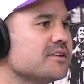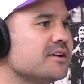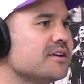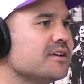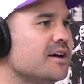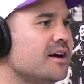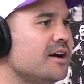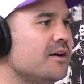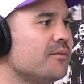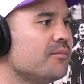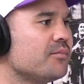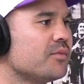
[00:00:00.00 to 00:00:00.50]

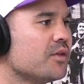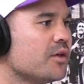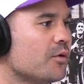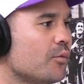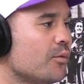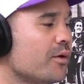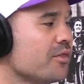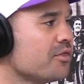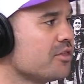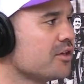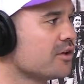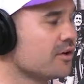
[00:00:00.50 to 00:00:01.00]

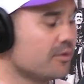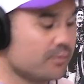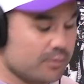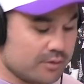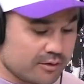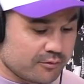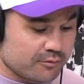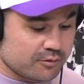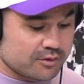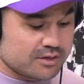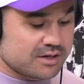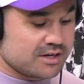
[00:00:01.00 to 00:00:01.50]
One thing
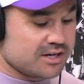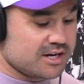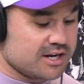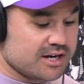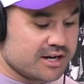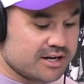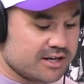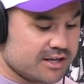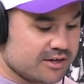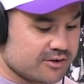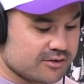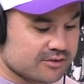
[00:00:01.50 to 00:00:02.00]
I've written
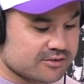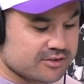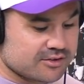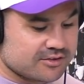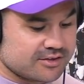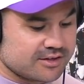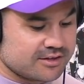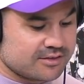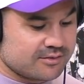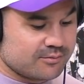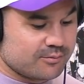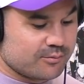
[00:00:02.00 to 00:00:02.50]
down here is I
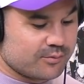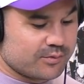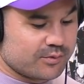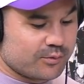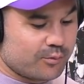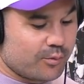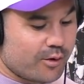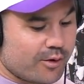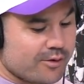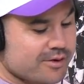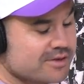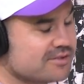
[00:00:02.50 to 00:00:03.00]
said the
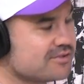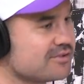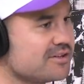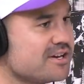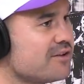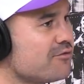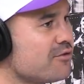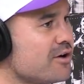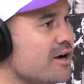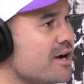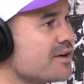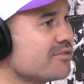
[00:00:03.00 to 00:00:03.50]
Warriors are
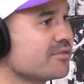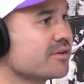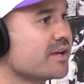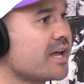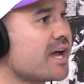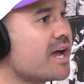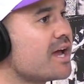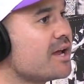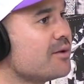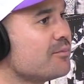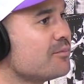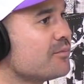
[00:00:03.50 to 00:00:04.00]
never out of a
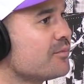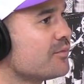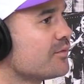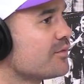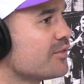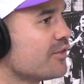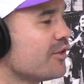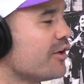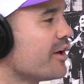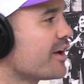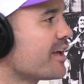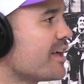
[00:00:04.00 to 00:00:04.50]
game.
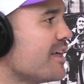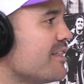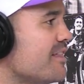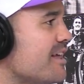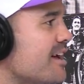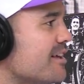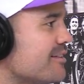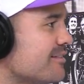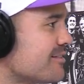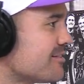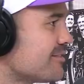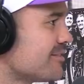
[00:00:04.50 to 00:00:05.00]
And
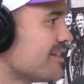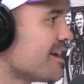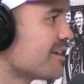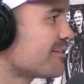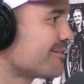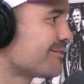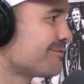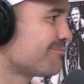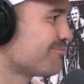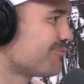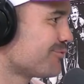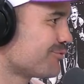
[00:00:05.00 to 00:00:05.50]

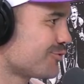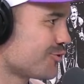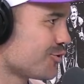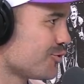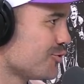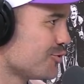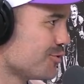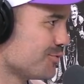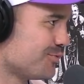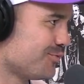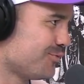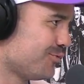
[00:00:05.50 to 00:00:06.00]
that's
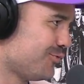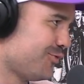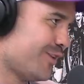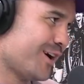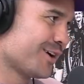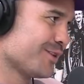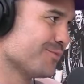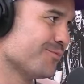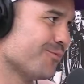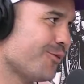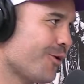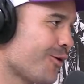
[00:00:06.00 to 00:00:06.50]
true to
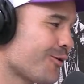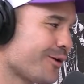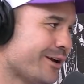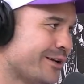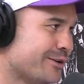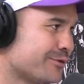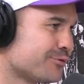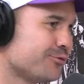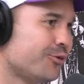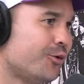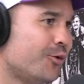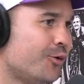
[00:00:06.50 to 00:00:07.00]
fucking
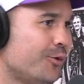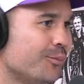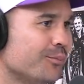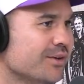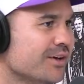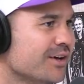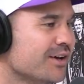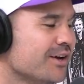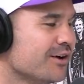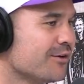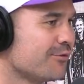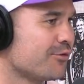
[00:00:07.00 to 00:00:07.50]
Warriors form
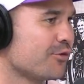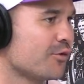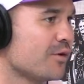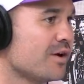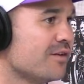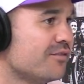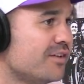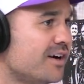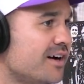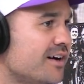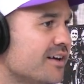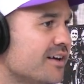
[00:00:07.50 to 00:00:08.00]
forever.